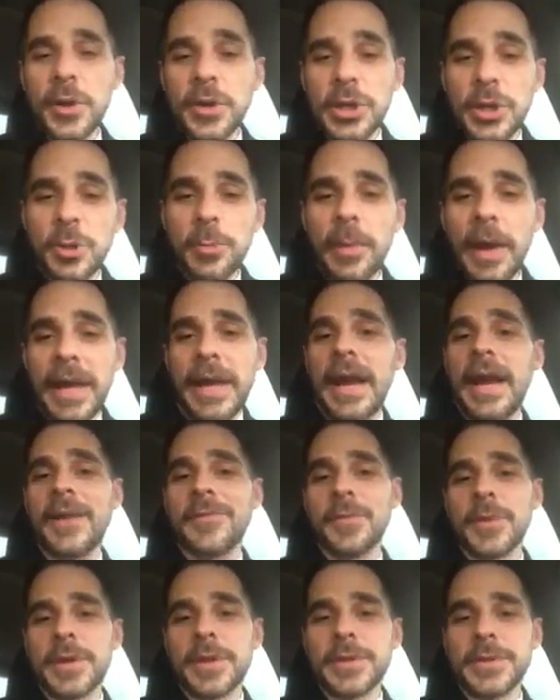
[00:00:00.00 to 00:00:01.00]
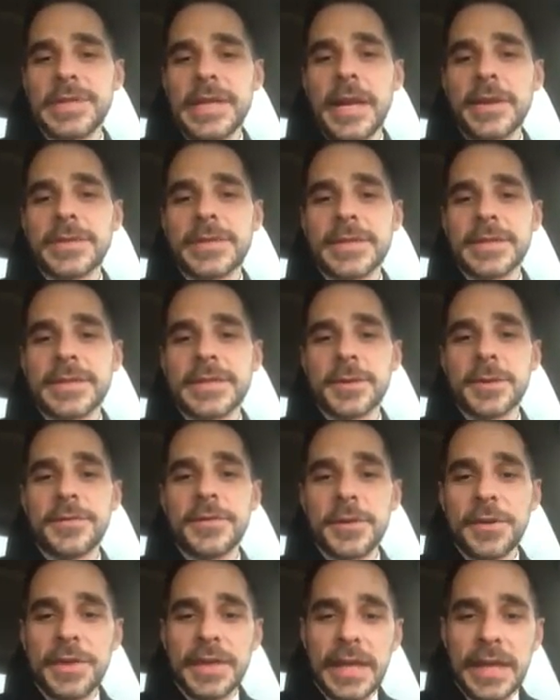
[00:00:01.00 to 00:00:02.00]
You might have one of those houses. So
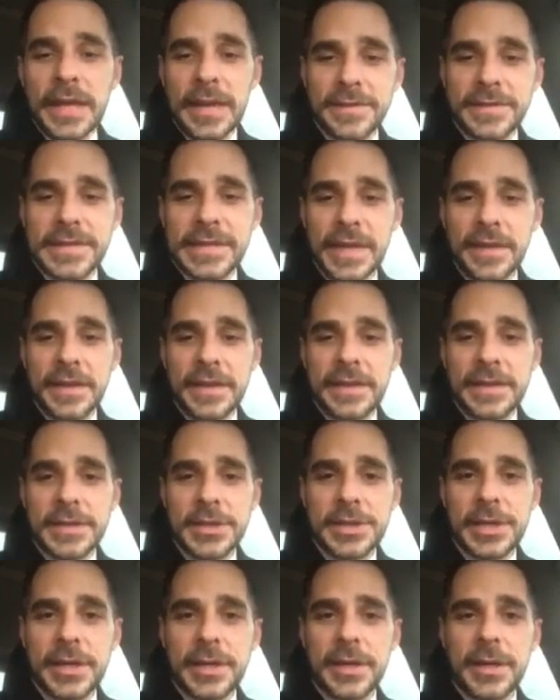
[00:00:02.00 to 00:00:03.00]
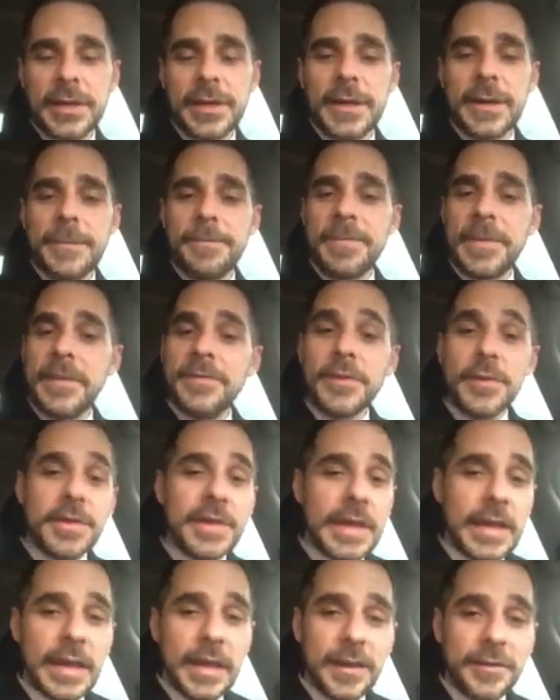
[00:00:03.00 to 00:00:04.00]
if you're thinking of selling this year, if you're
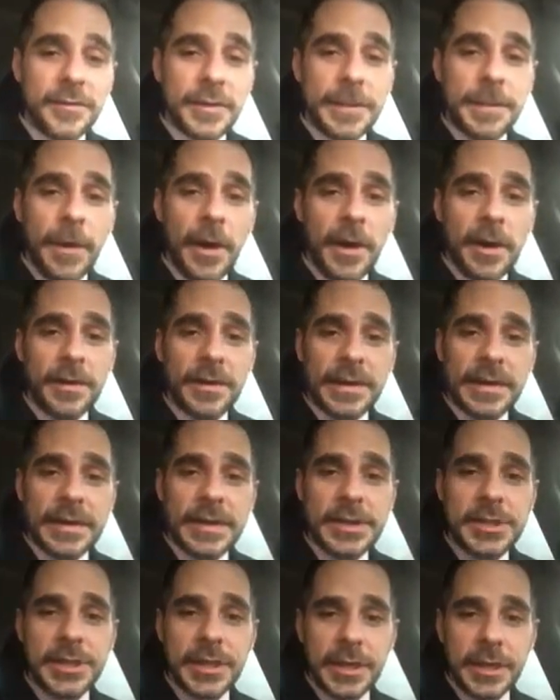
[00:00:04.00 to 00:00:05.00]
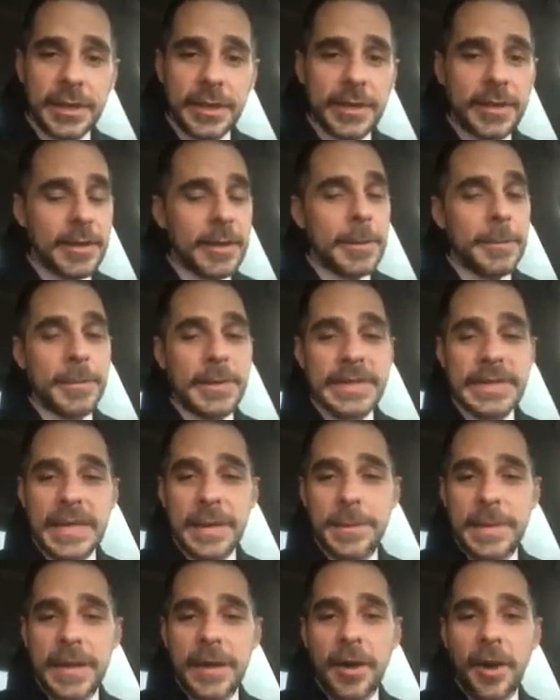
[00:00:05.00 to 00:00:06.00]
thinking of remodeling this year, please
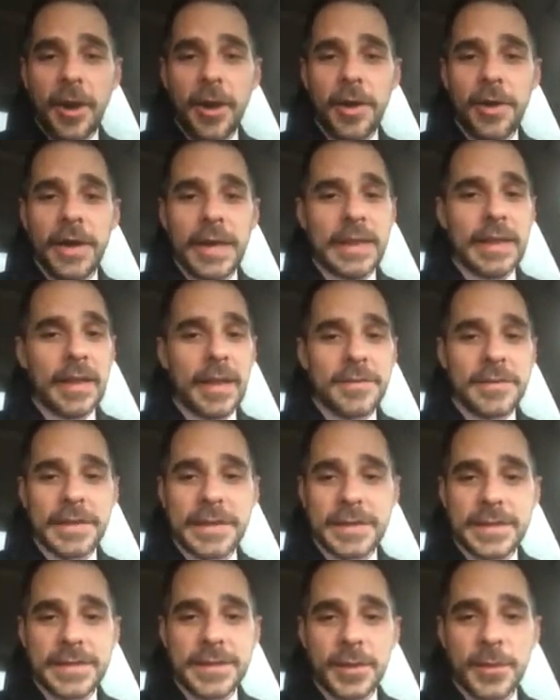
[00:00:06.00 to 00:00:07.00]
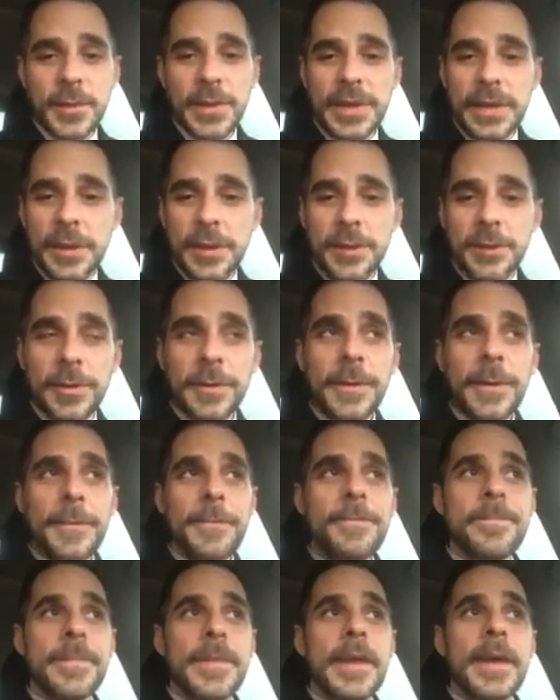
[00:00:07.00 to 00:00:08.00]
give me a call. I'd love to consult with you.
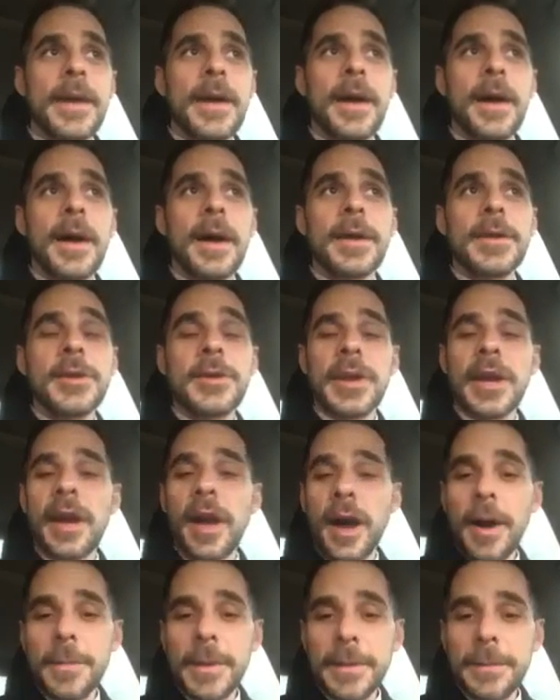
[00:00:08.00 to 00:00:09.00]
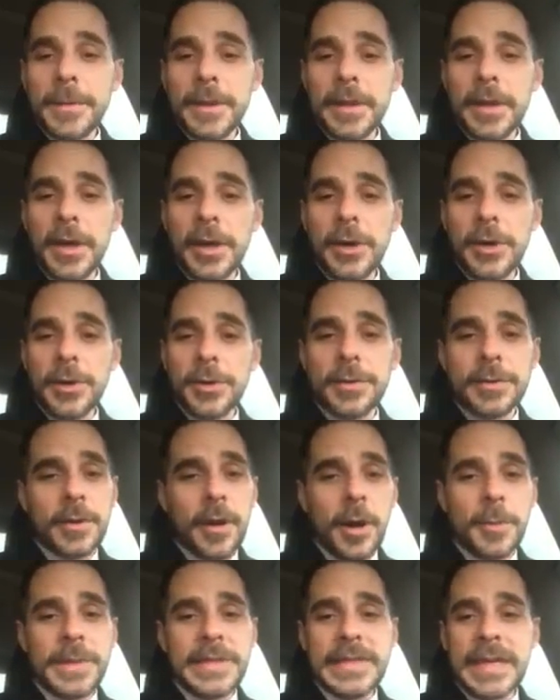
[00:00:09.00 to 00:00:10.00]
You can comment below,
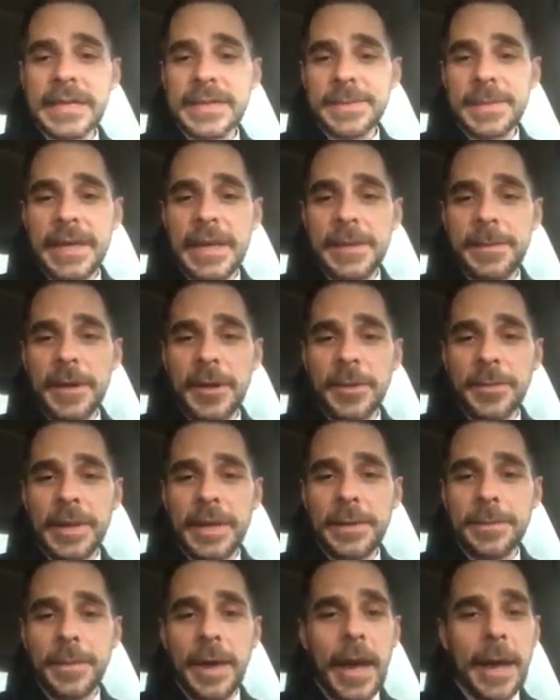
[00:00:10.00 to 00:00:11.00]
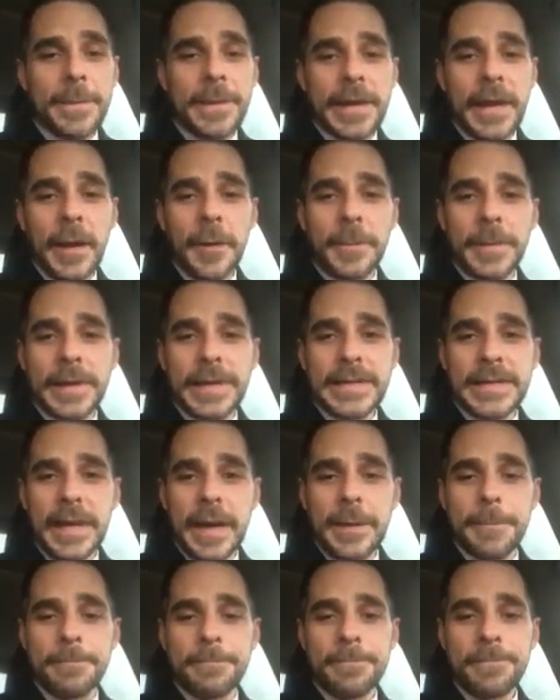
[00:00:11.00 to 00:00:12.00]
call me, text me, email me. Happy to help
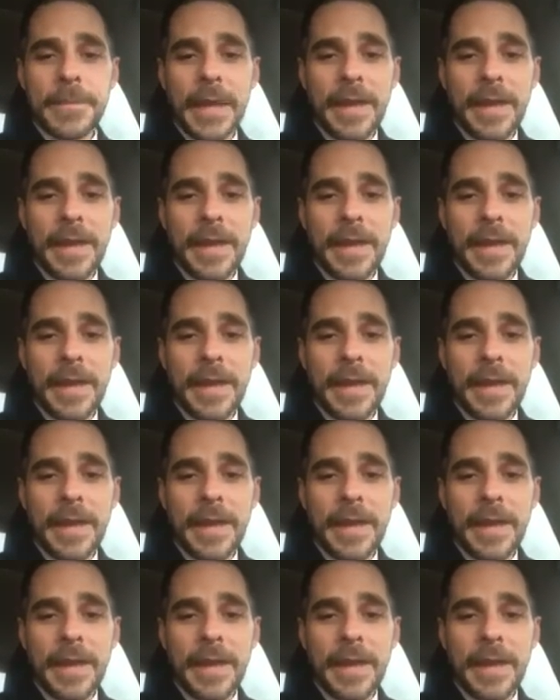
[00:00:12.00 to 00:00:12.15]
anytime.